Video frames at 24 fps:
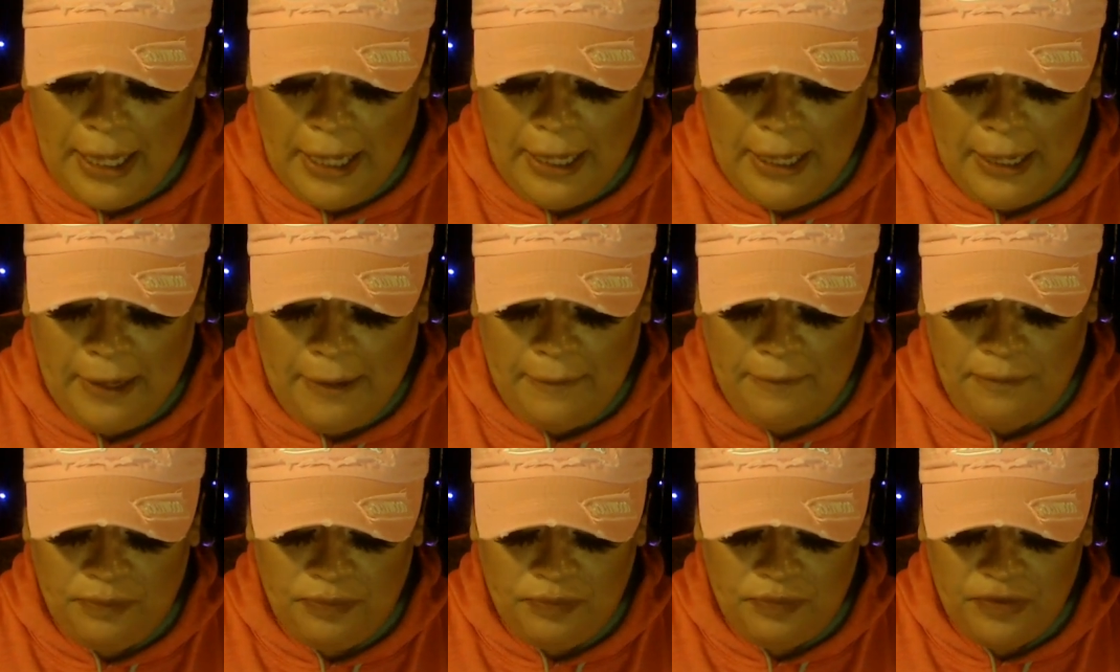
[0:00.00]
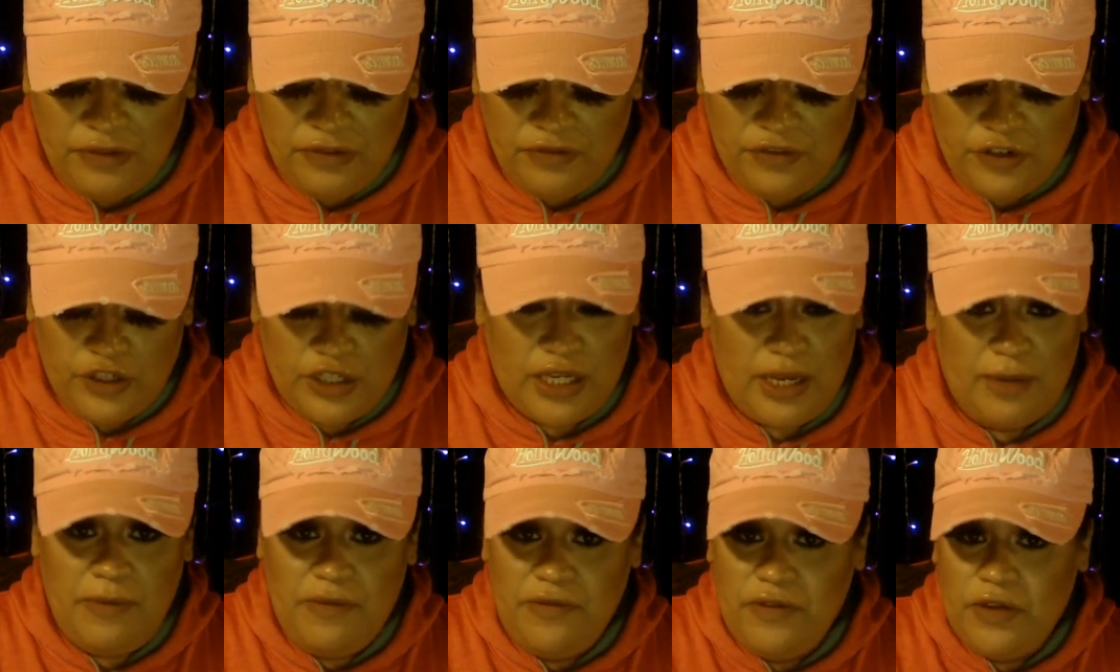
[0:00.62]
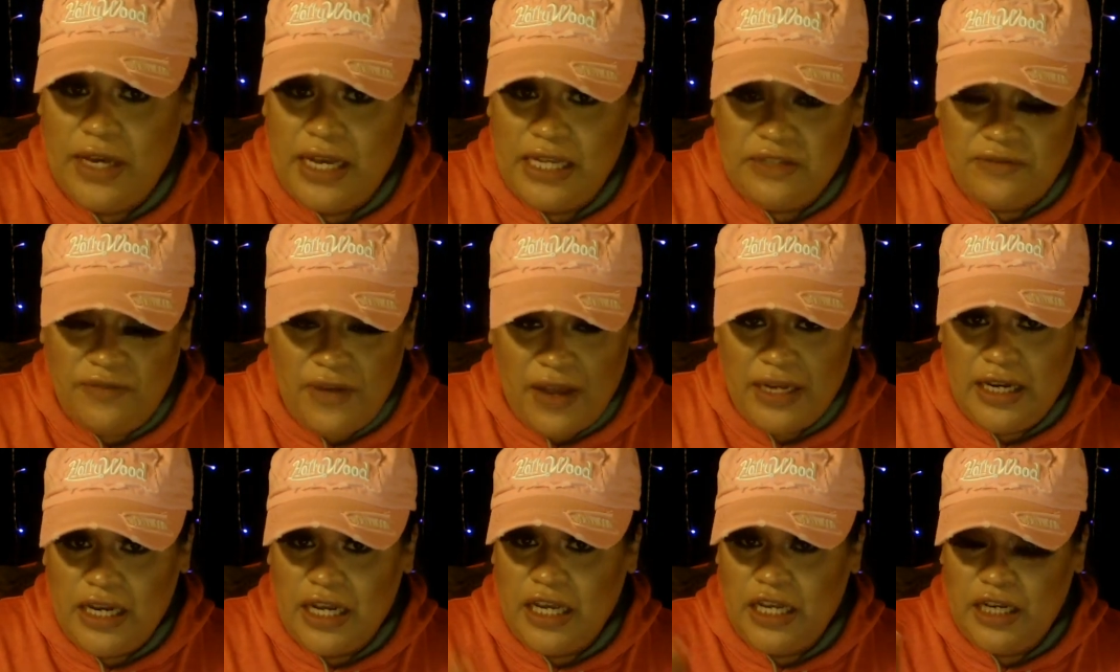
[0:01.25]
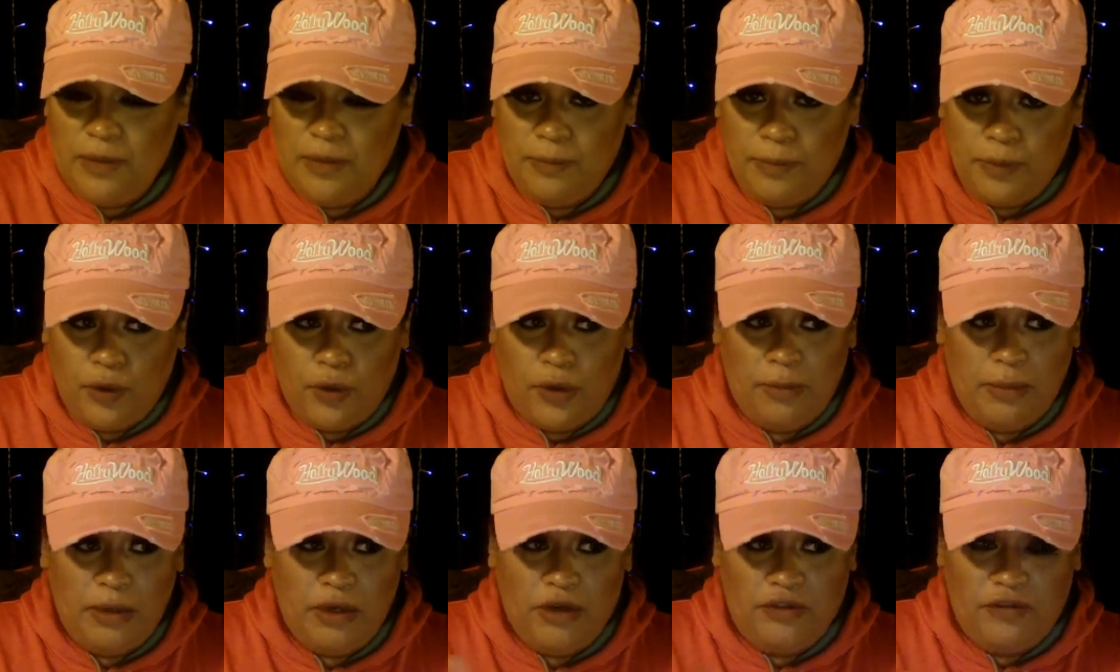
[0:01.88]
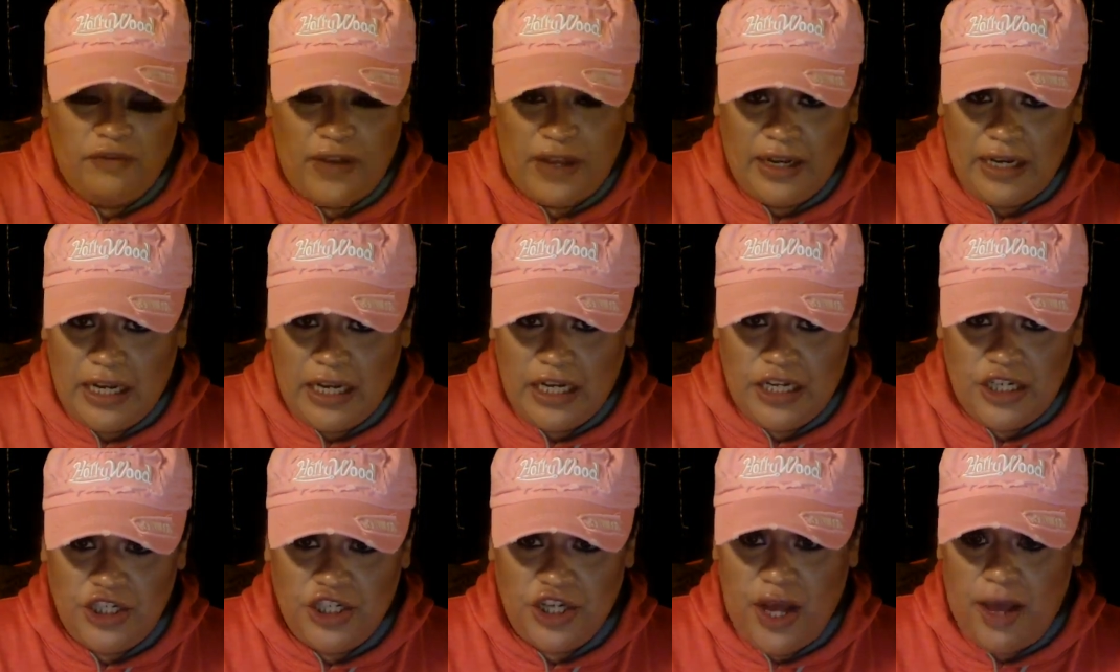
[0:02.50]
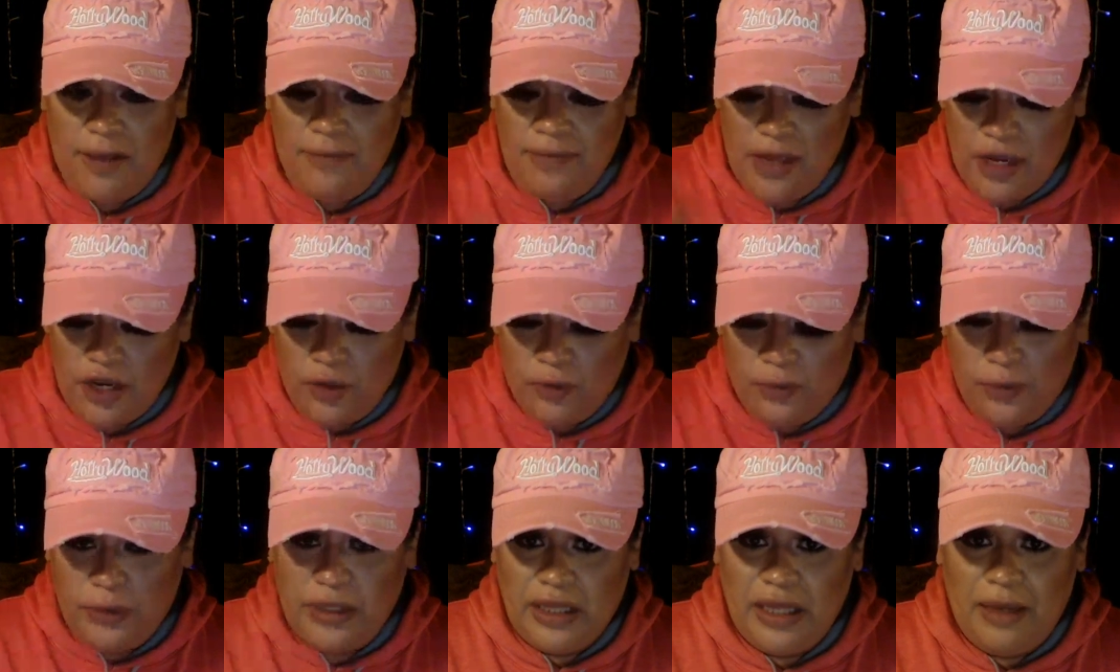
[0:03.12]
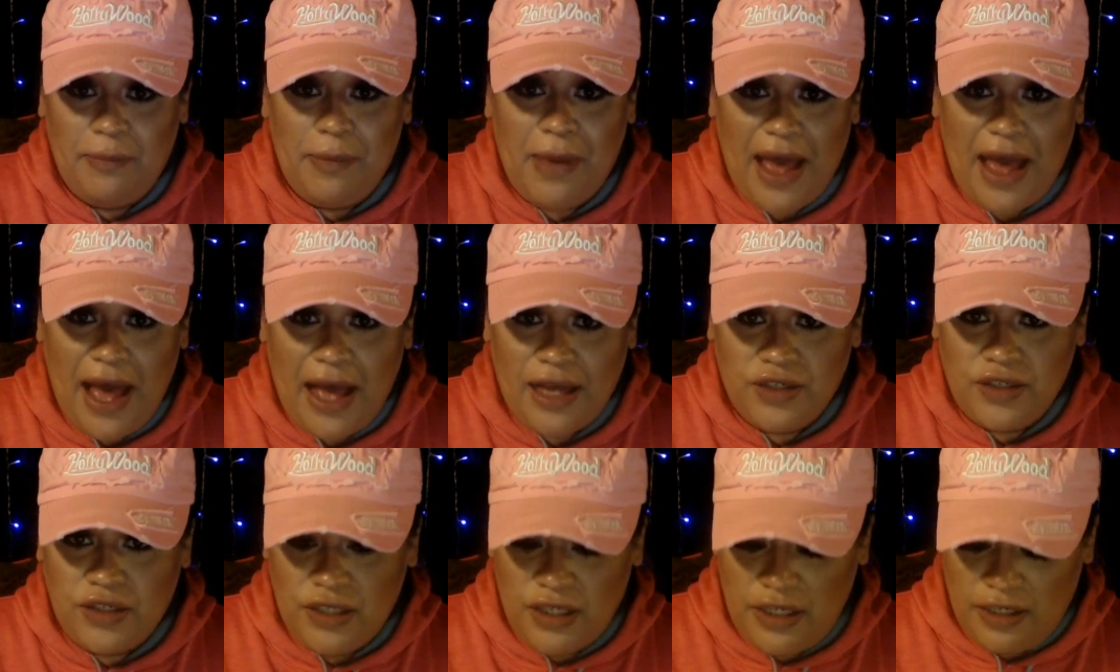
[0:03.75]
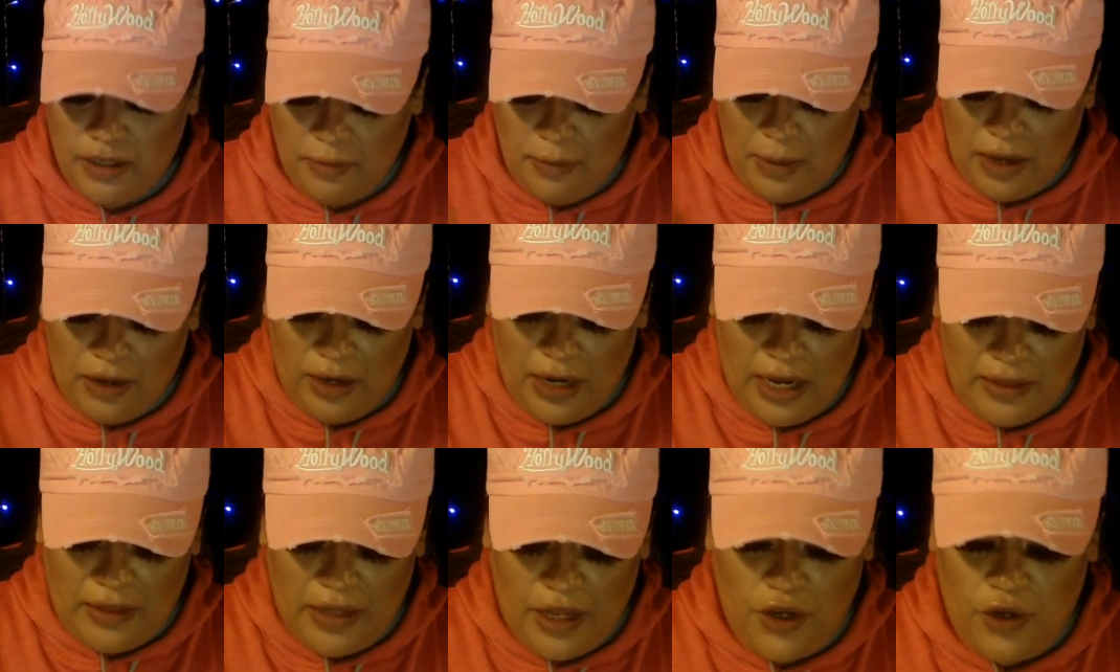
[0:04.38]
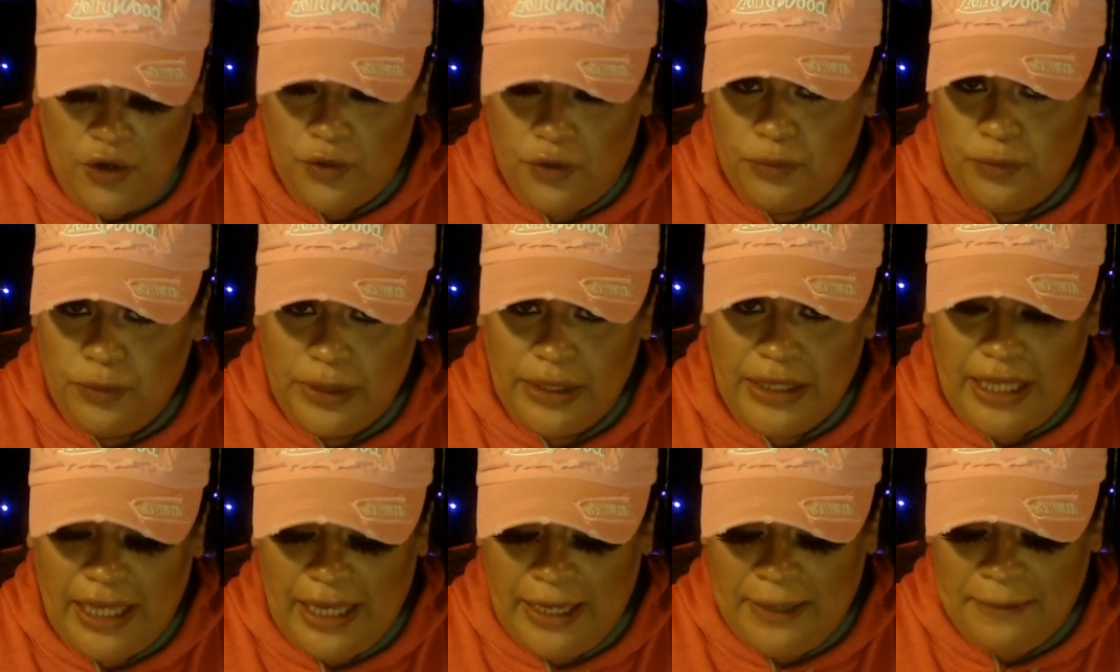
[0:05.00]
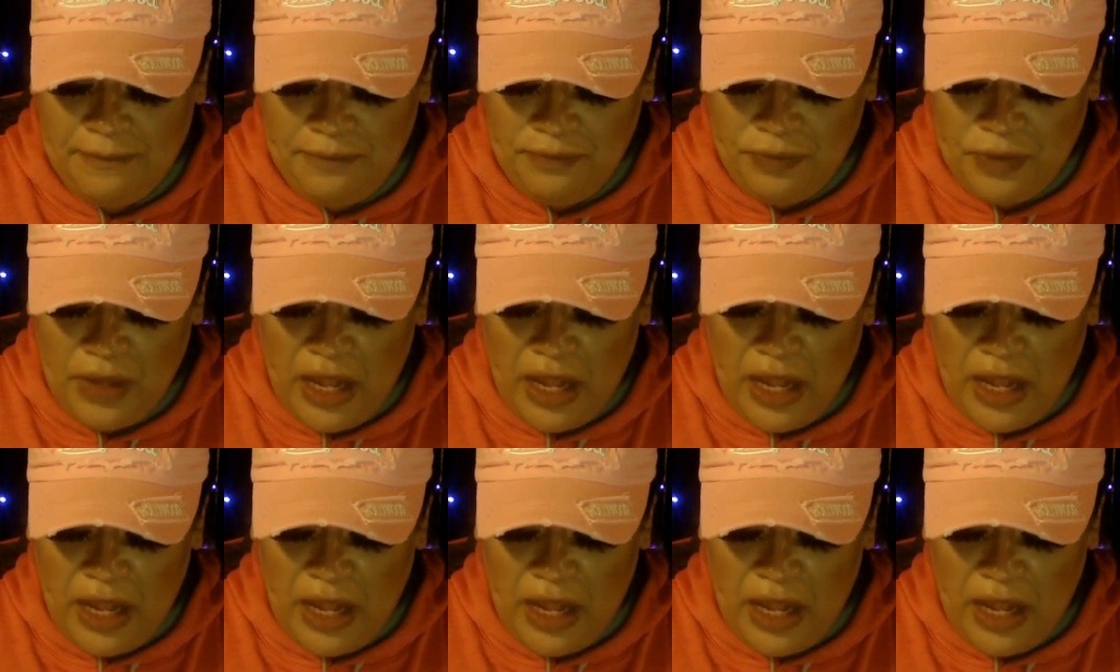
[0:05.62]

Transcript: Um, for some of you guys, finding an employment or finding a job that you're really passionate about and that you're really,